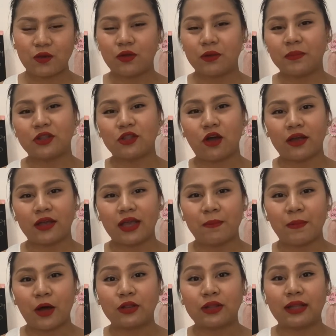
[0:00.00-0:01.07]
we will be talking
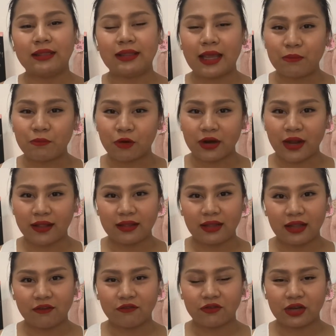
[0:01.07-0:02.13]
about labor and
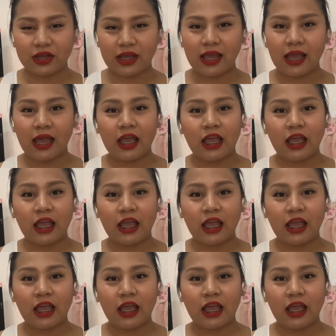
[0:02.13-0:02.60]
delivery.